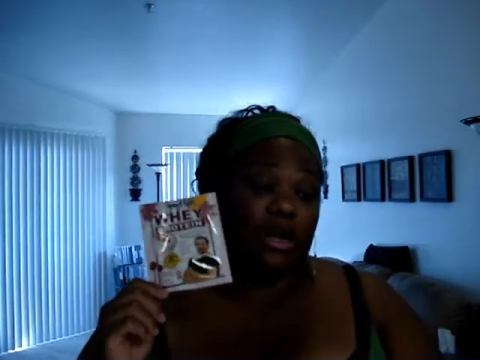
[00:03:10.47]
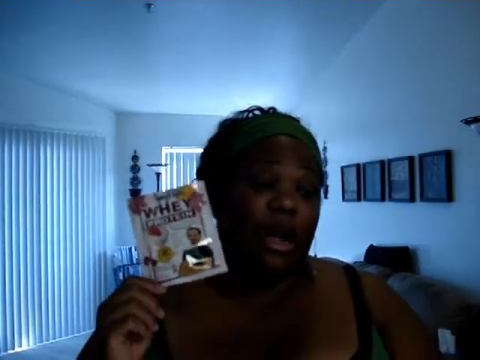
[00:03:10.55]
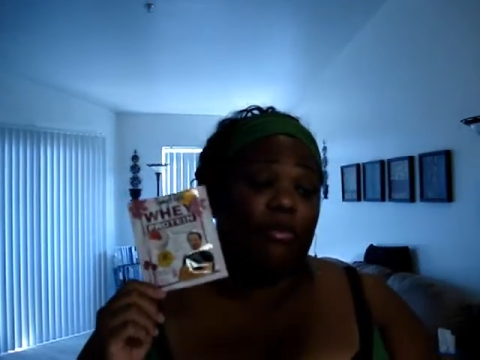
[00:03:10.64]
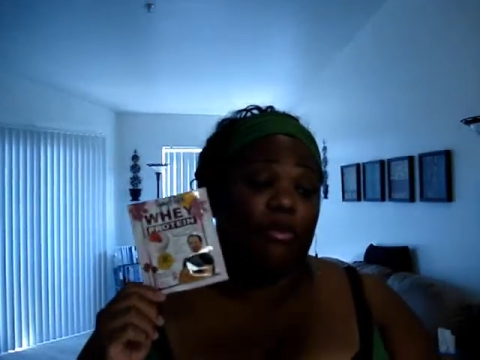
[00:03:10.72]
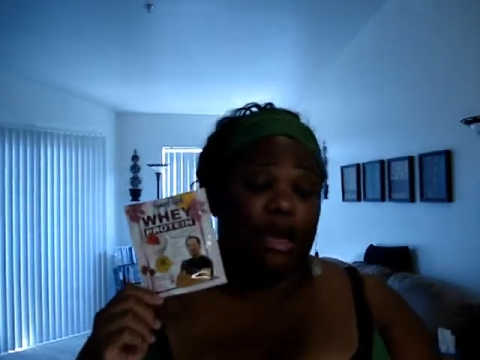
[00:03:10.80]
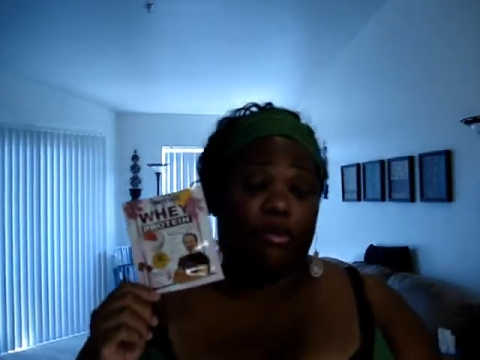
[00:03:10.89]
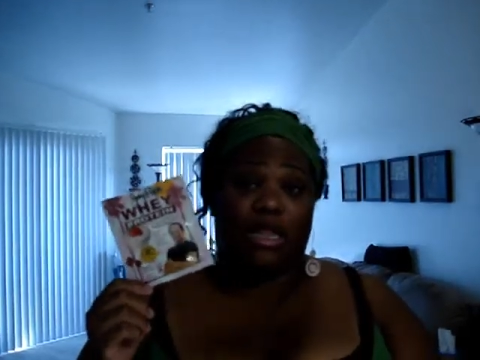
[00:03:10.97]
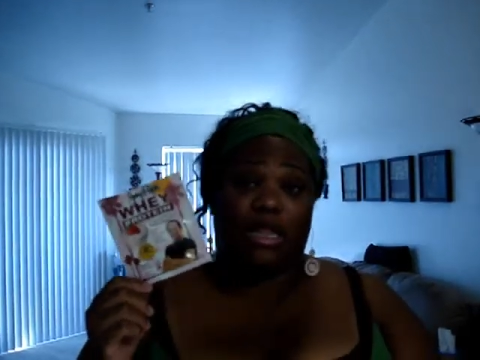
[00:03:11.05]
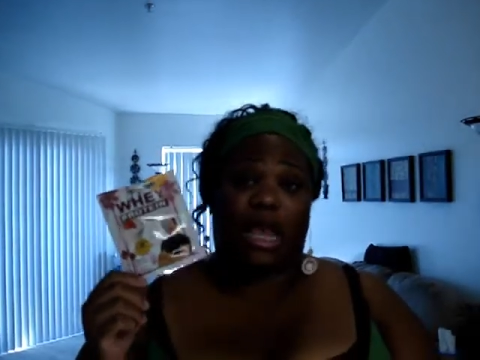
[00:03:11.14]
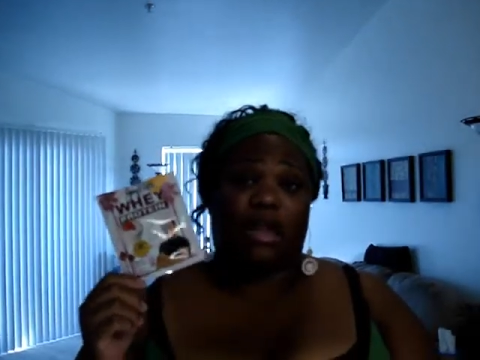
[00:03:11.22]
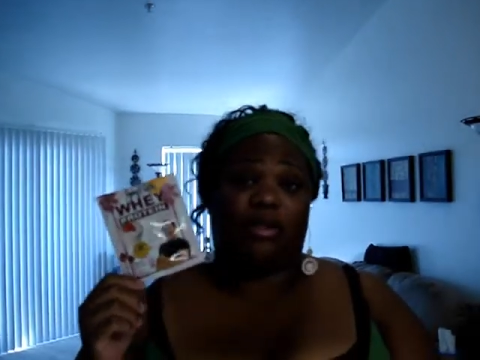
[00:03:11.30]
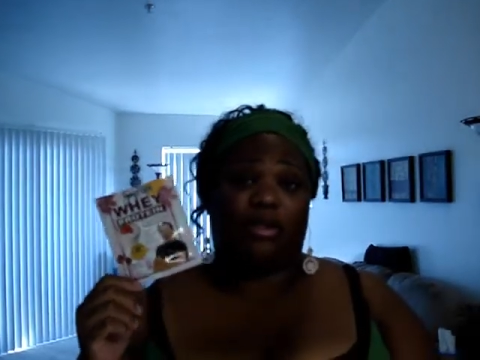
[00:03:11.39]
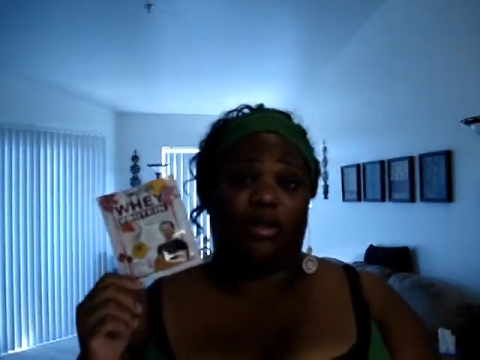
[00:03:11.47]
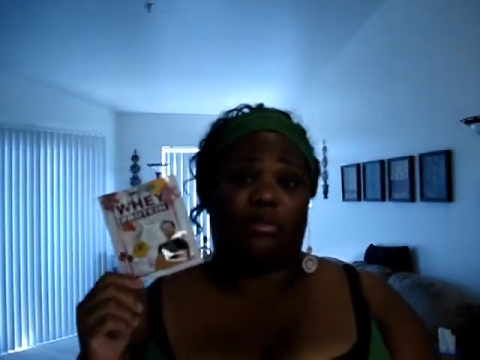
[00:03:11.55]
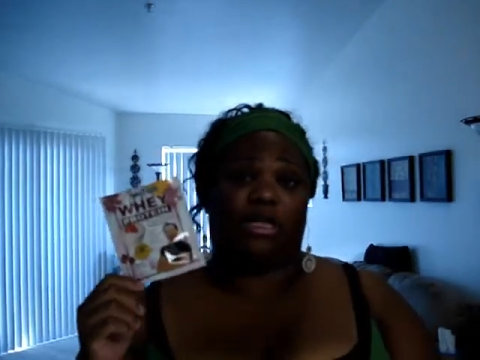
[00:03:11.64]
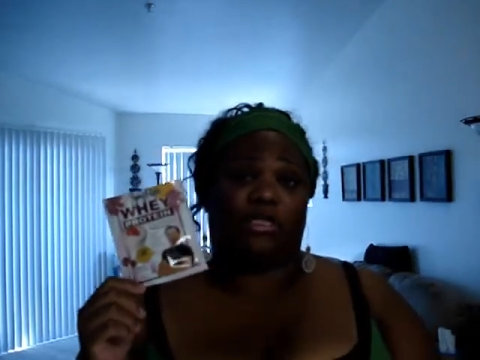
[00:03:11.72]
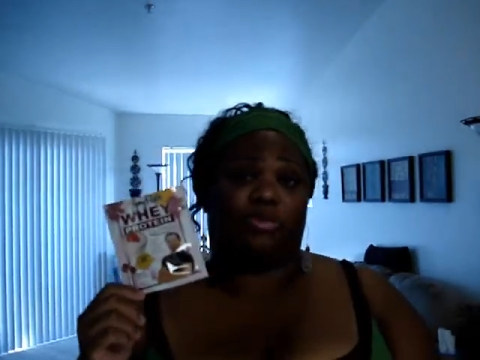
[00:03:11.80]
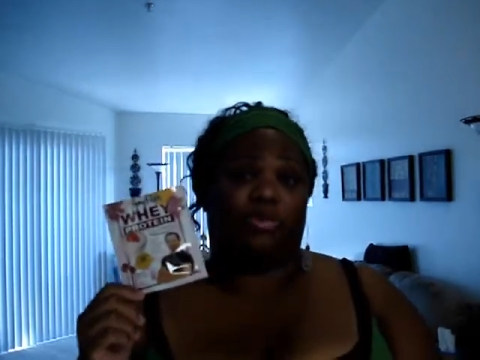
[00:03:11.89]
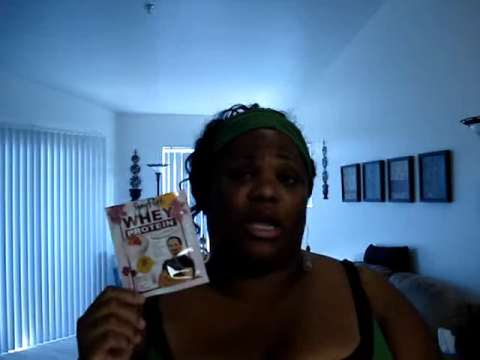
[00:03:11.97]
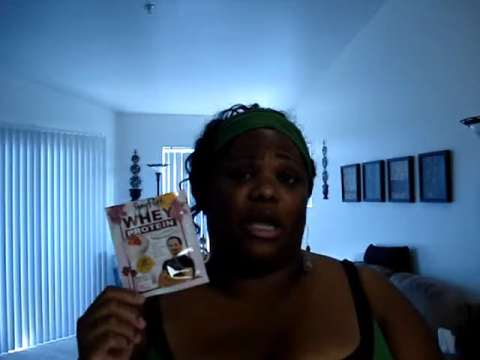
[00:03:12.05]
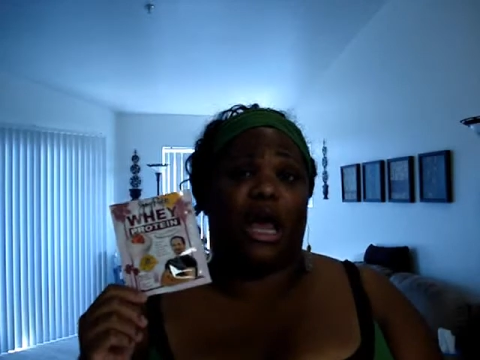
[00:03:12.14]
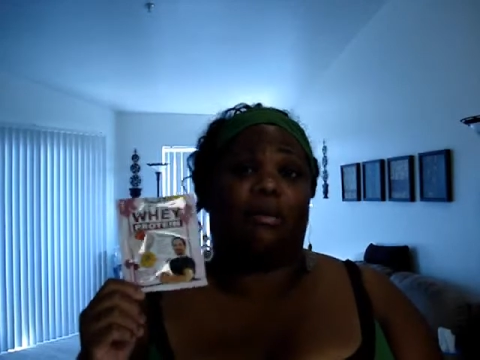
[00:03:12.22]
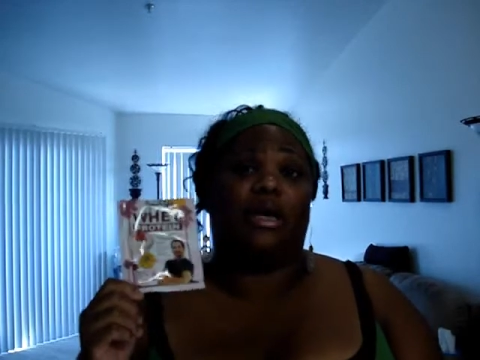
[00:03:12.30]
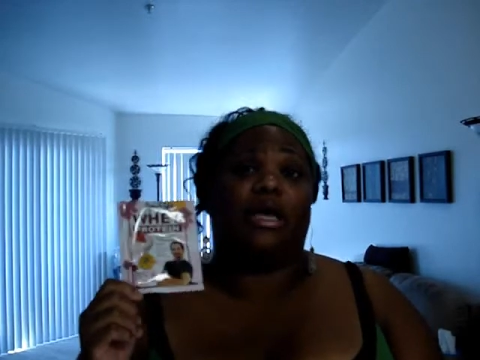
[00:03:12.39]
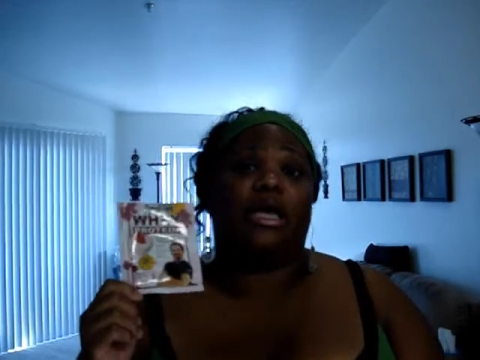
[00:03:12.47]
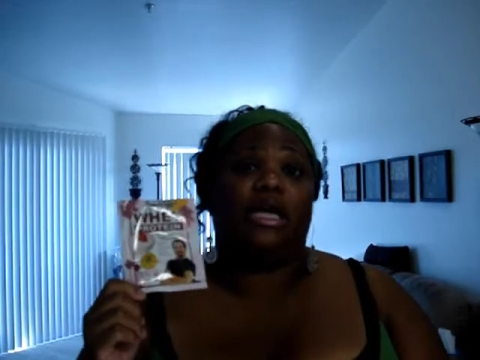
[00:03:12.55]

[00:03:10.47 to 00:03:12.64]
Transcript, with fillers: And I recommend that if anybody's pre-op